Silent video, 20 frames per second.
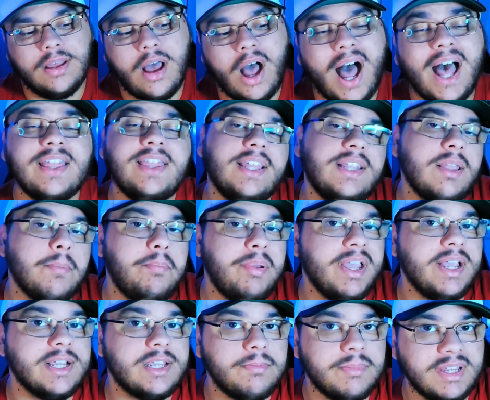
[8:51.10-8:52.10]
I think the
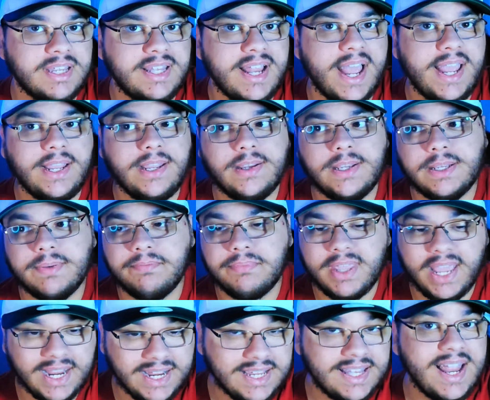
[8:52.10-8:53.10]
biggest mistake,
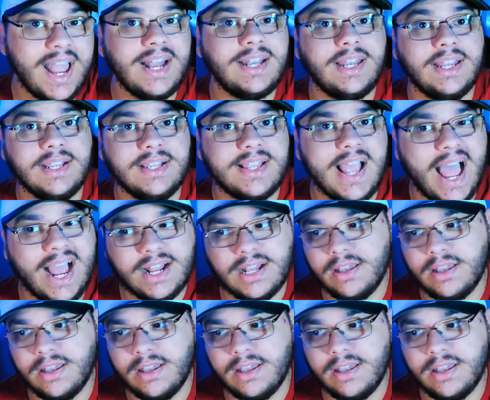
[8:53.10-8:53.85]
extending Zach